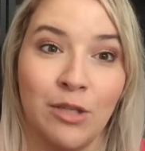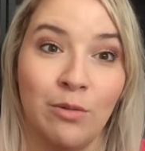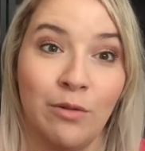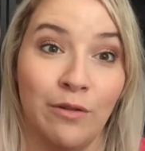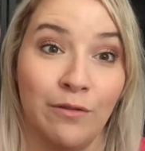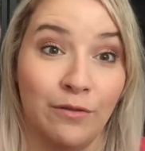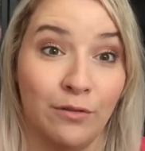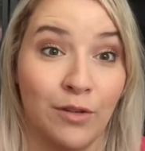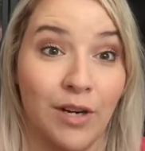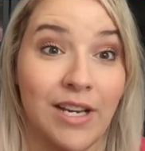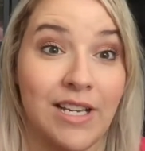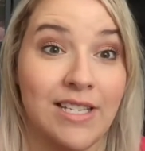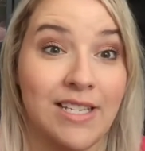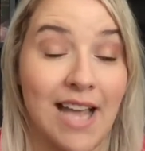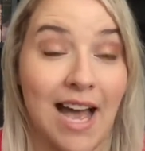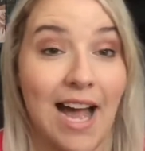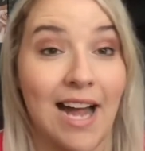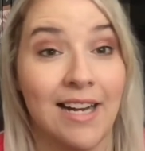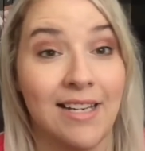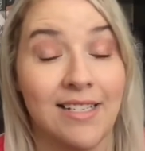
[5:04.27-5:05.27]
to a voice
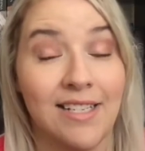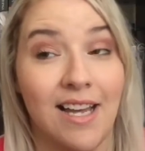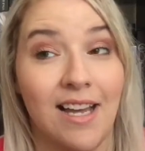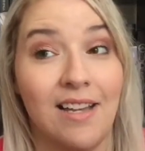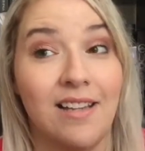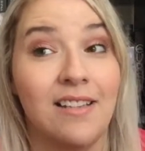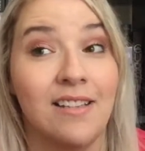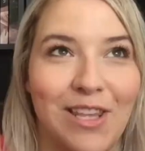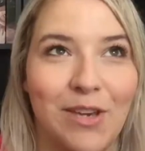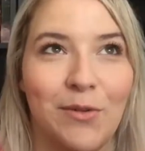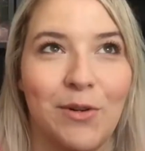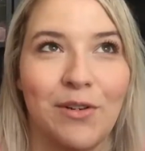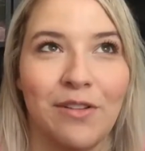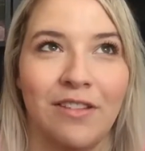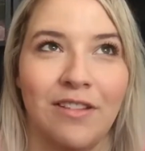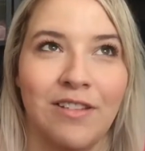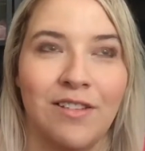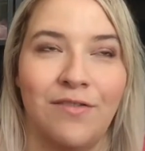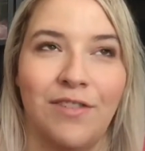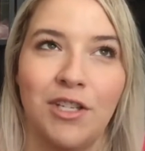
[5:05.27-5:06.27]
actor, the
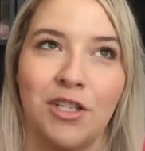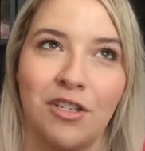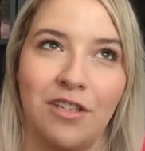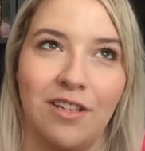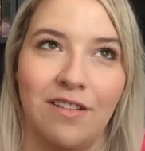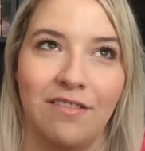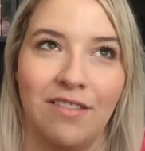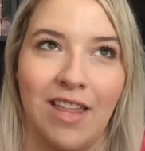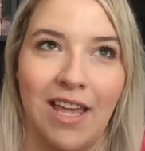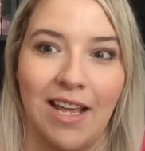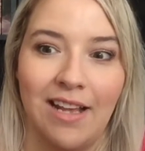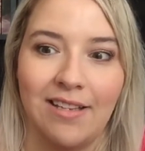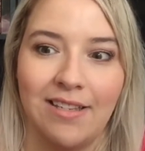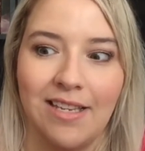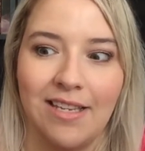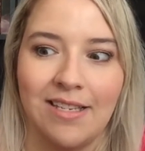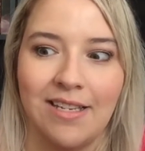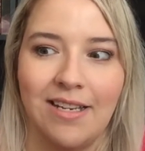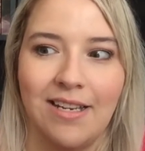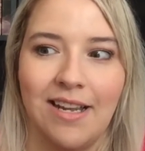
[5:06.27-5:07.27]
author's vision of
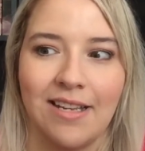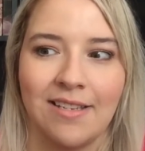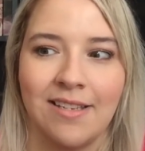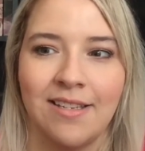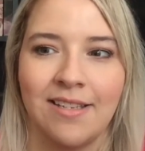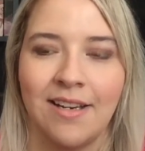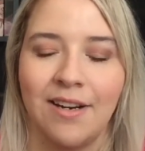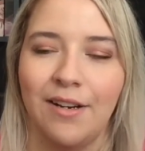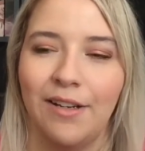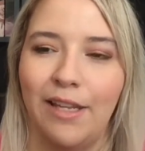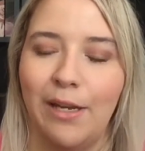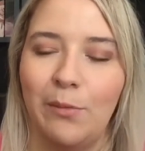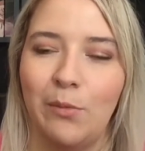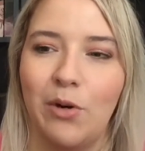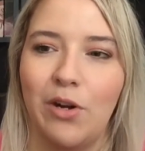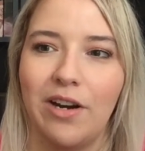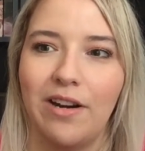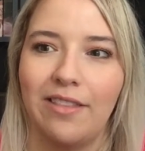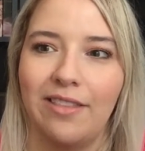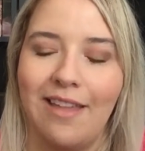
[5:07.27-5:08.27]
things isn't necessarily
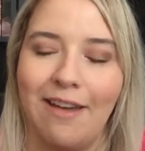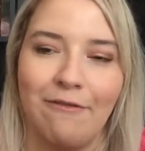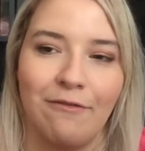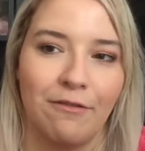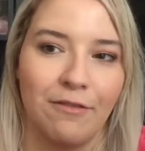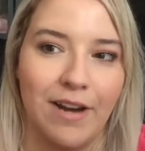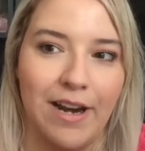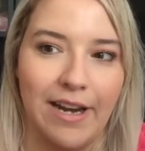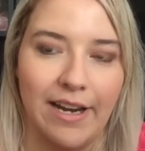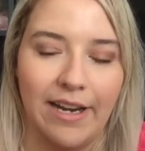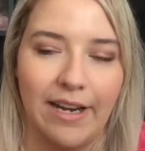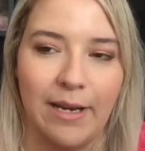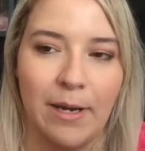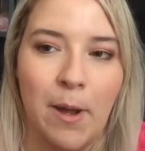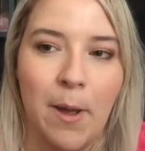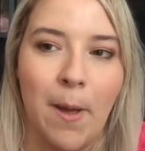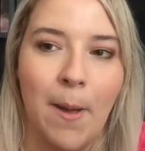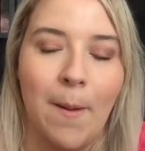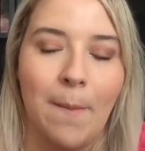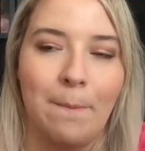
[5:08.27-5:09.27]
what they've written.
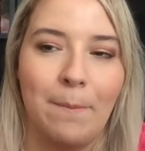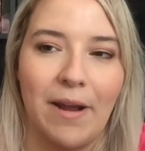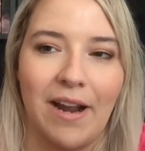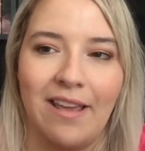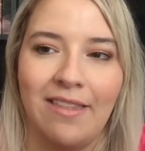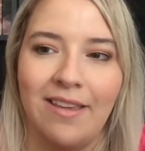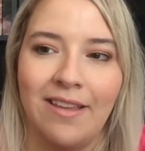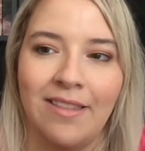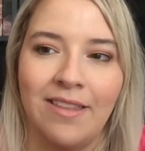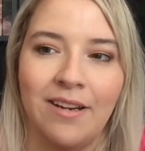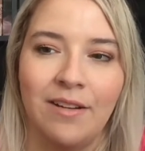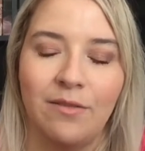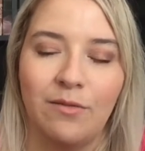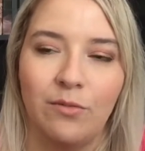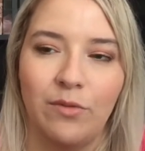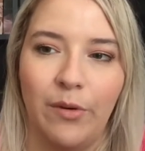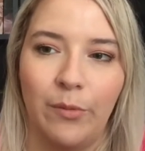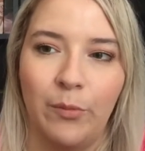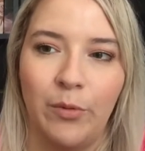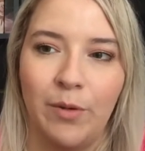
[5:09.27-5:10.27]
But I think that it
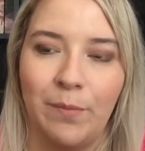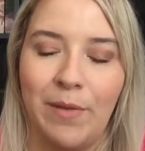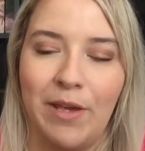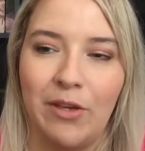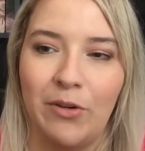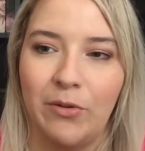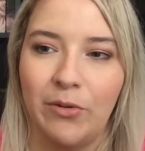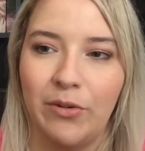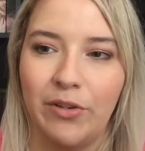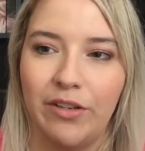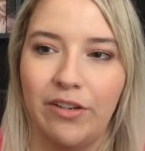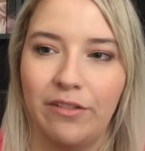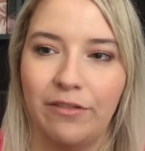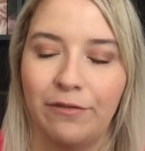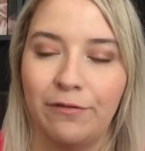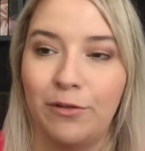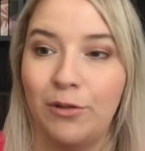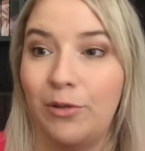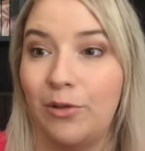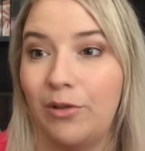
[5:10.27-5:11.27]
would be good
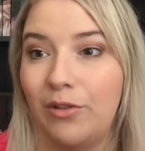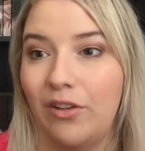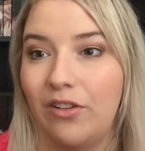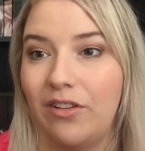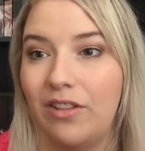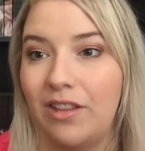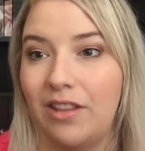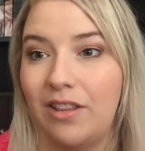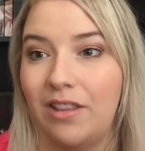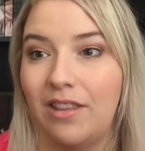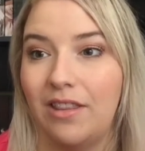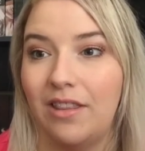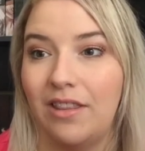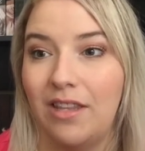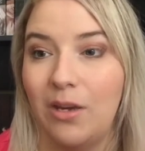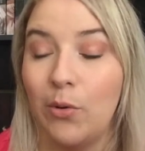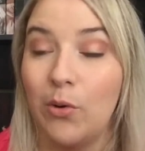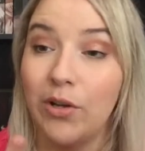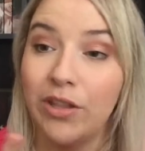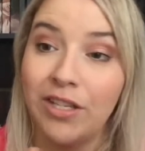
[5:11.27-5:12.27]
for
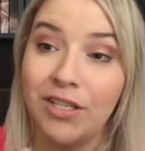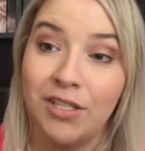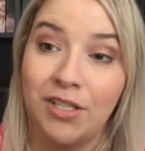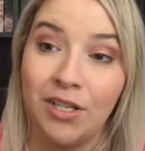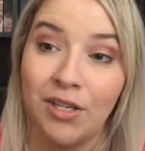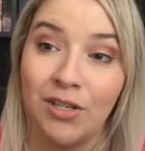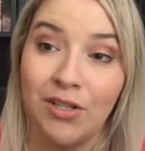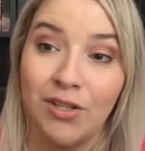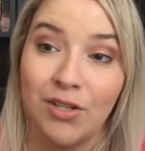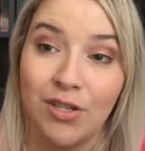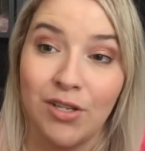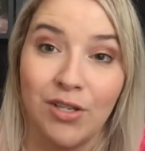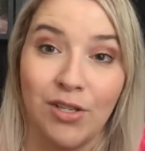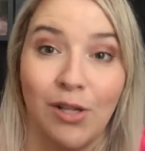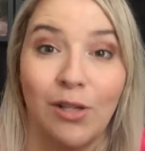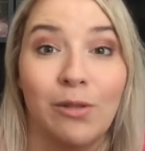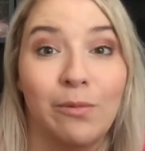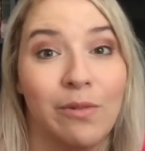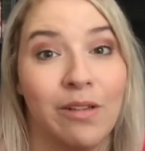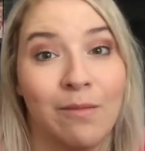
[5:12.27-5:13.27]
the author to
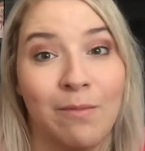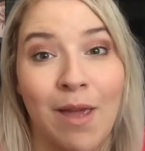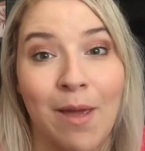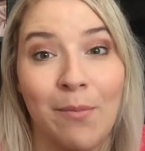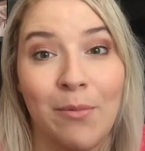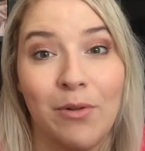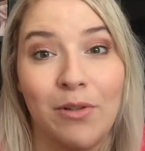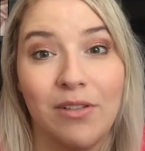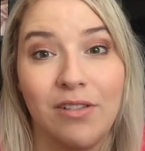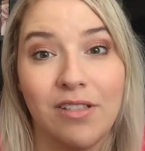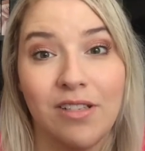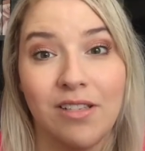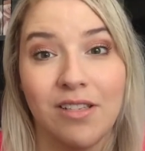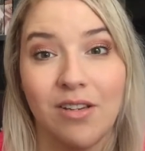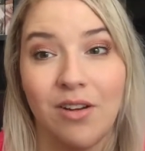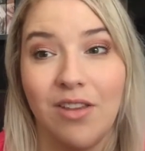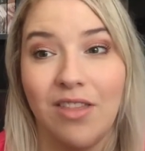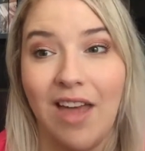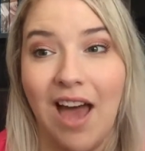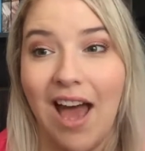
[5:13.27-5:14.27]
consult with people
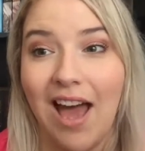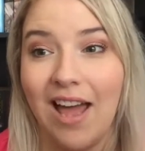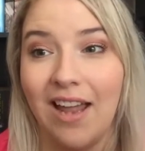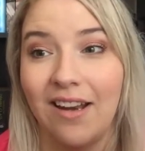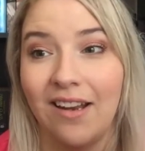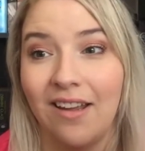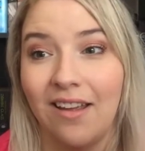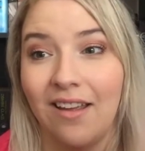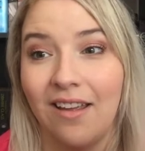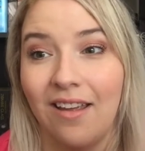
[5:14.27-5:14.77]
so that